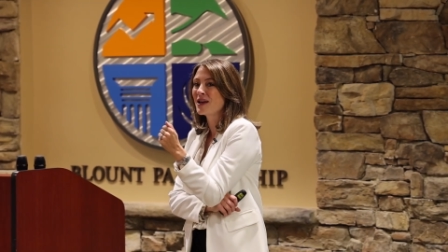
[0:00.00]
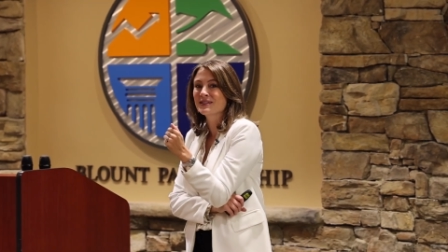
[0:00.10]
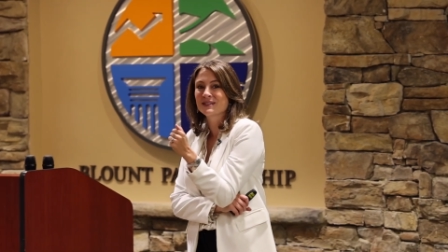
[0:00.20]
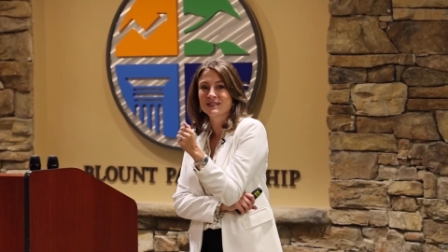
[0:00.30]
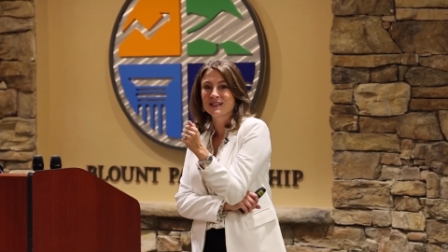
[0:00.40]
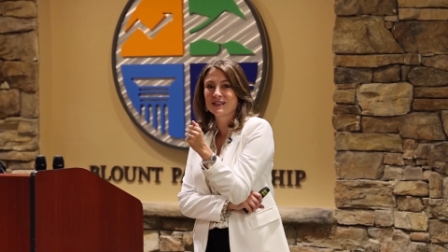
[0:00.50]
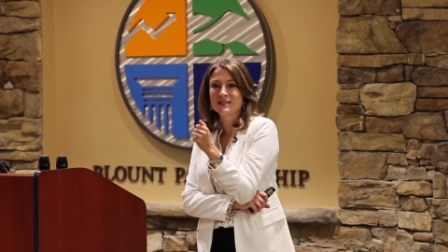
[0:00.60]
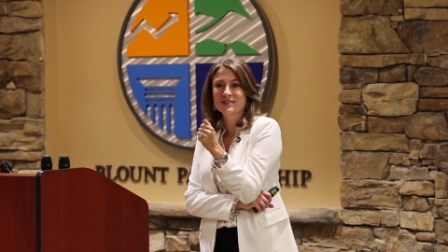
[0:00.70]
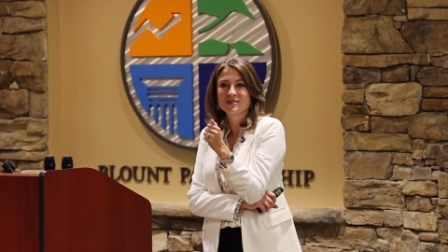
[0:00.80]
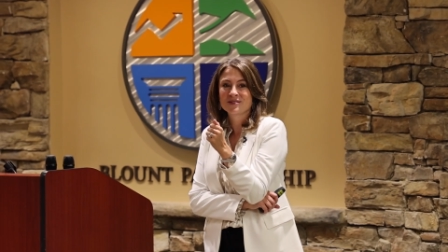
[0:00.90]
like
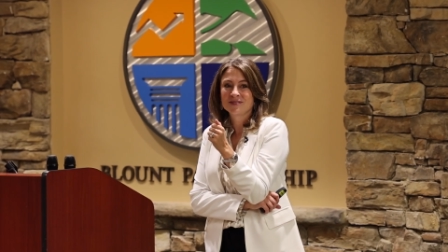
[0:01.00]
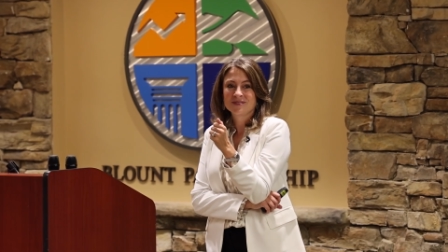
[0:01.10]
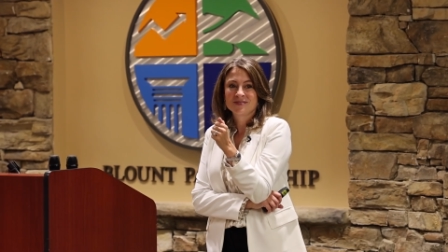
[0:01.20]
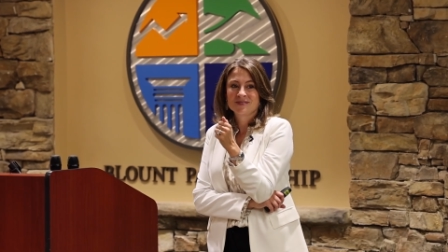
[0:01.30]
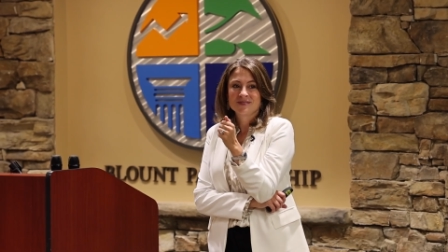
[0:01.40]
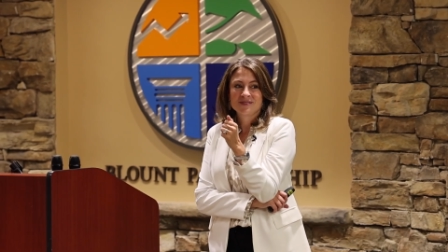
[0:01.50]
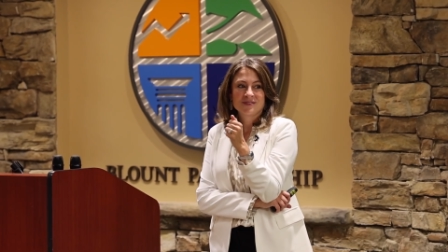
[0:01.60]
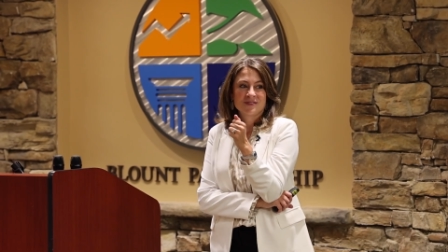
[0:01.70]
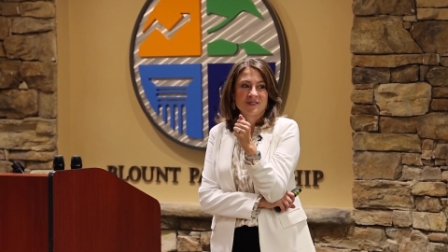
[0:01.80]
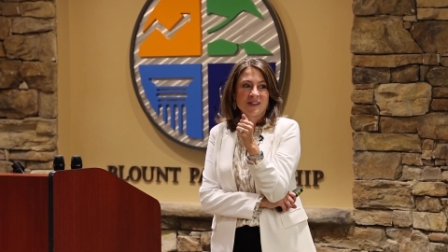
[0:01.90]
success,
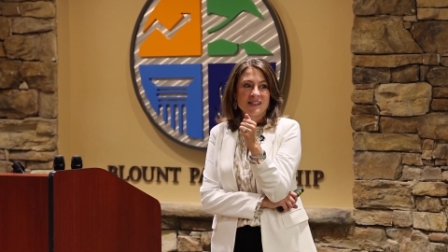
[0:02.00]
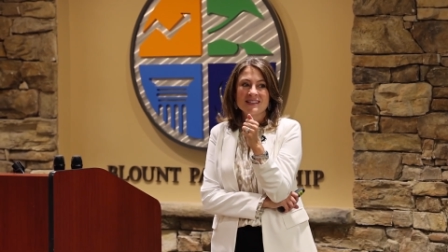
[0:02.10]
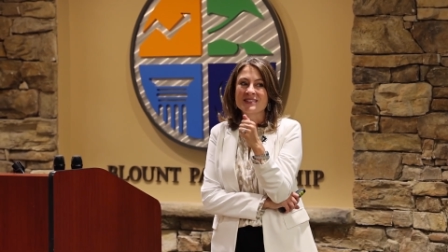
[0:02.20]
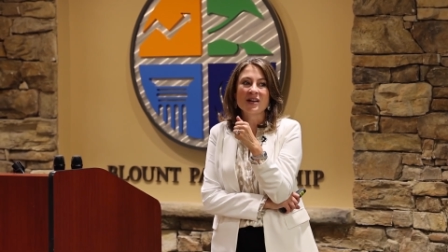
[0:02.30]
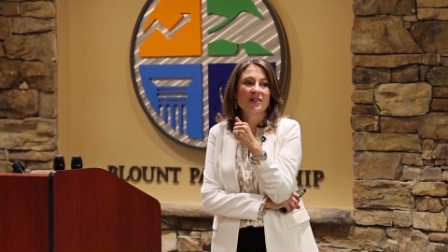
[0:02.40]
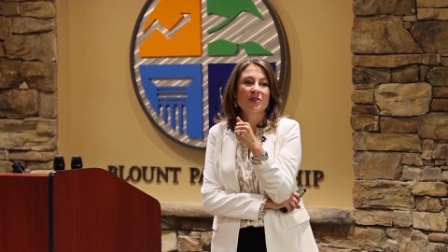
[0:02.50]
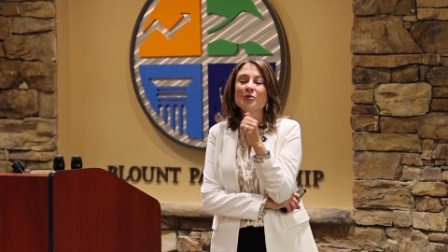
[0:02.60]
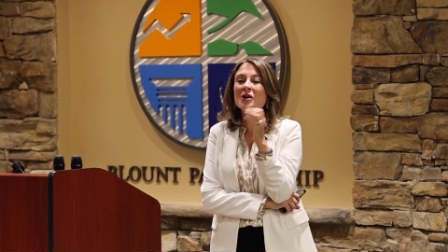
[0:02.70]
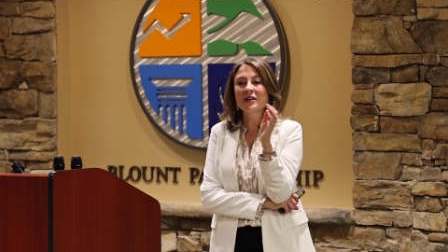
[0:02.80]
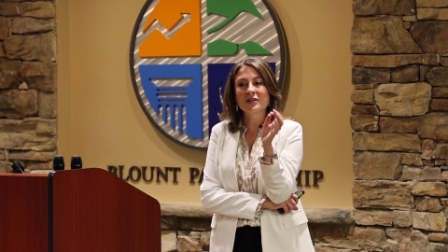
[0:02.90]
right? It's not,
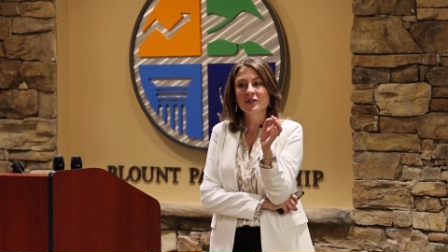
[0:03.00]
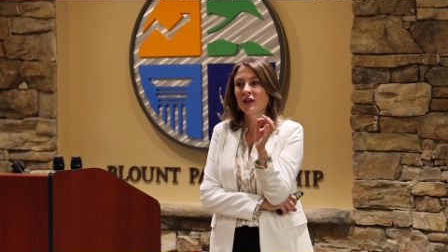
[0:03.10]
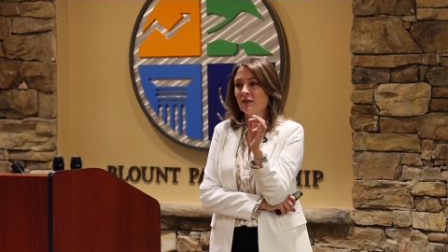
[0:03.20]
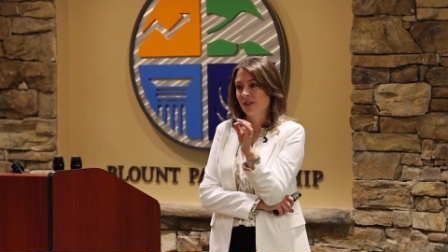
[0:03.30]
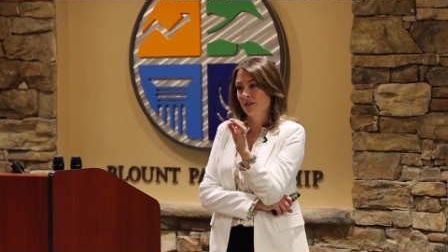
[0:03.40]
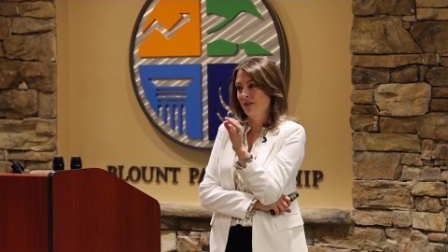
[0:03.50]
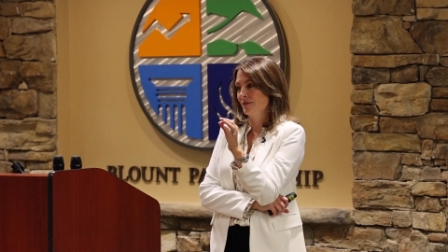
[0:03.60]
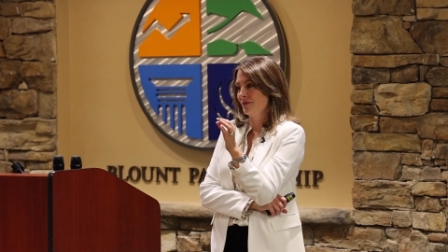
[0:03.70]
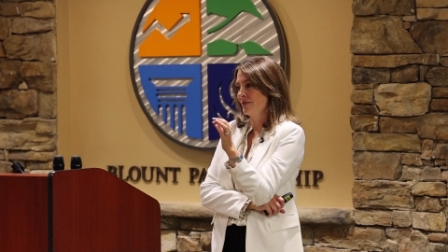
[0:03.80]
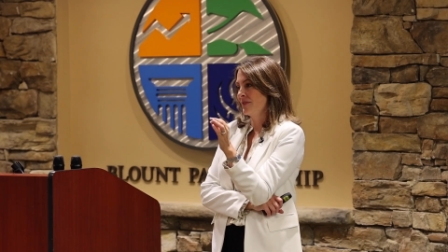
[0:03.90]
you're not going to love it.
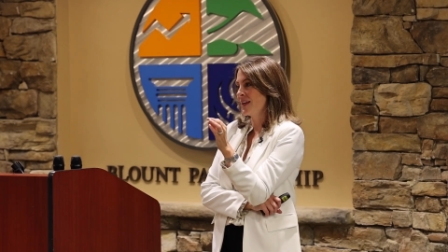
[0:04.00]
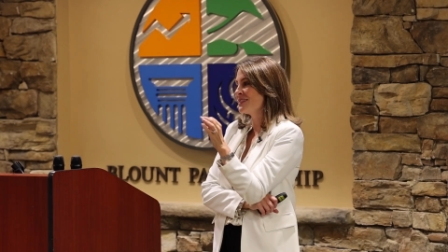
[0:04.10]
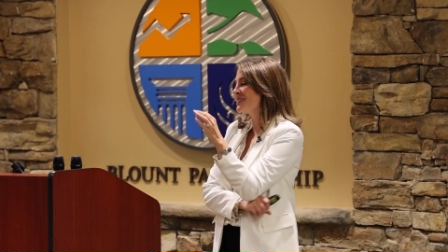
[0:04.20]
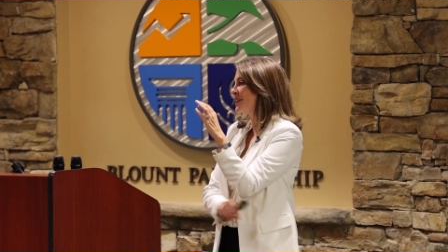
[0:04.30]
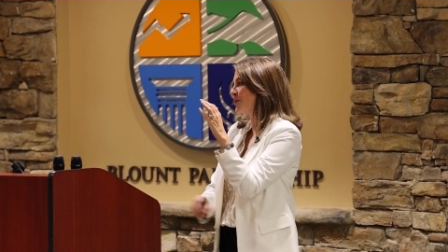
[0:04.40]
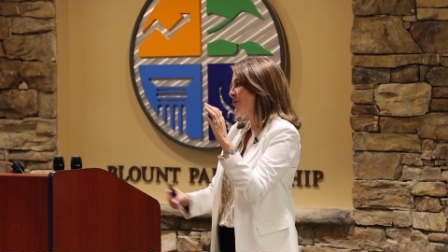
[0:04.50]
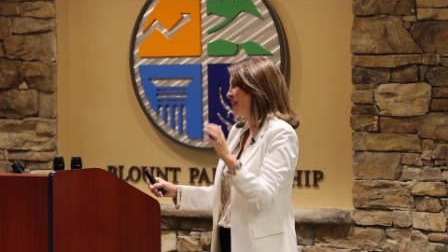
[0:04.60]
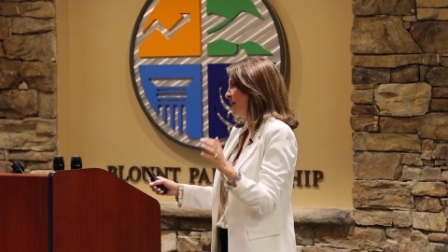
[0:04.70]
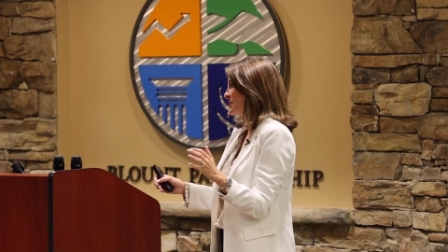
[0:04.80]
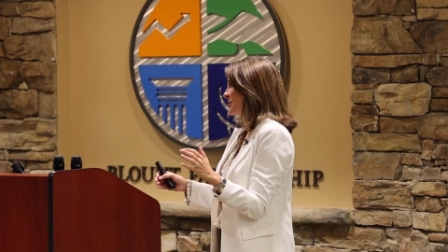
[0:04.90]
That's the other
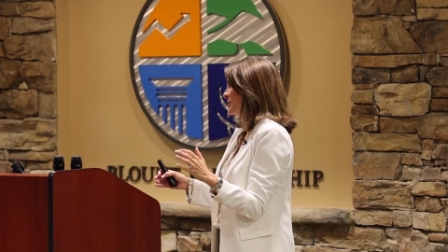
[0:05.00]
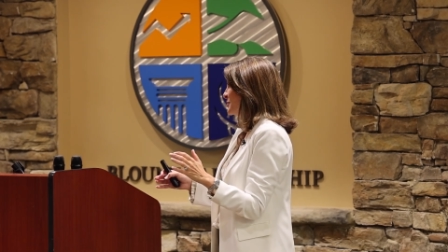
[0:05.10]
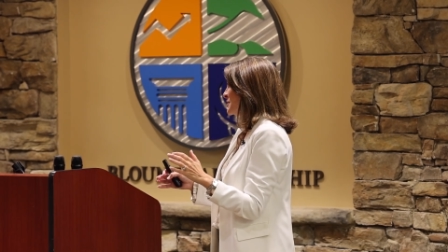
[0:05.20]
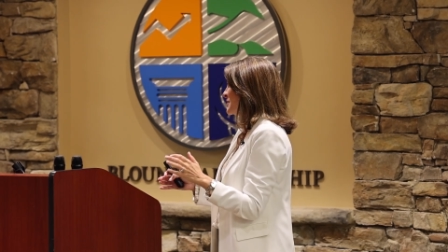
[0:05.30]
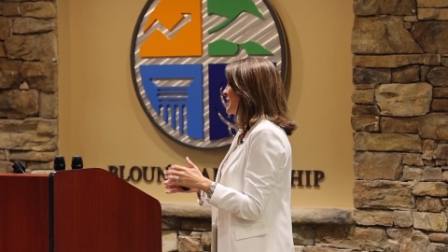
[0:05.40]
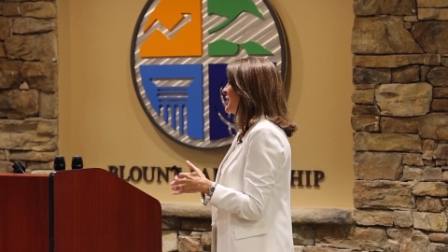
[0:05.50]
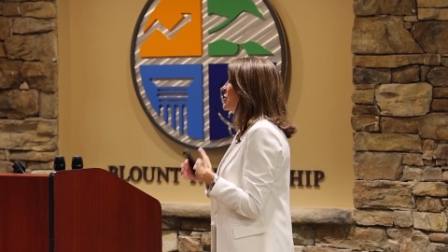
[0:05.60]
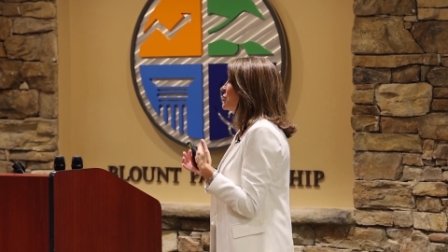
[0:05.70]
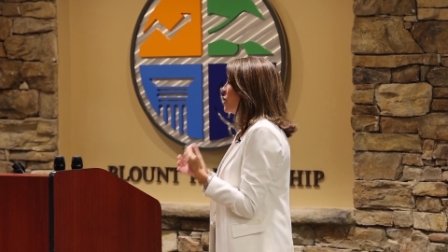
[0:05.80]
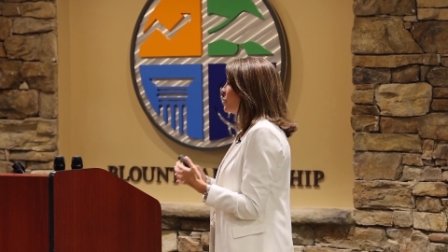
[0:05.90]
thing I would tell you is
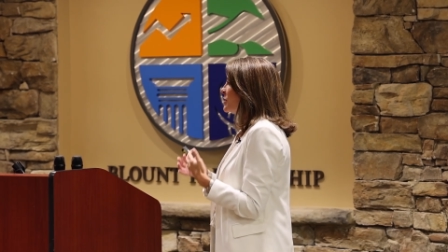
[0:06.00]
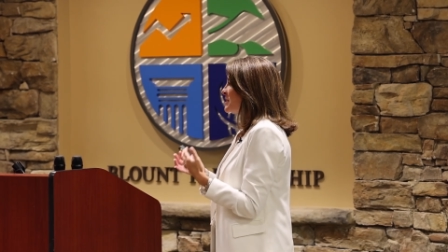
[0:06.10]
don't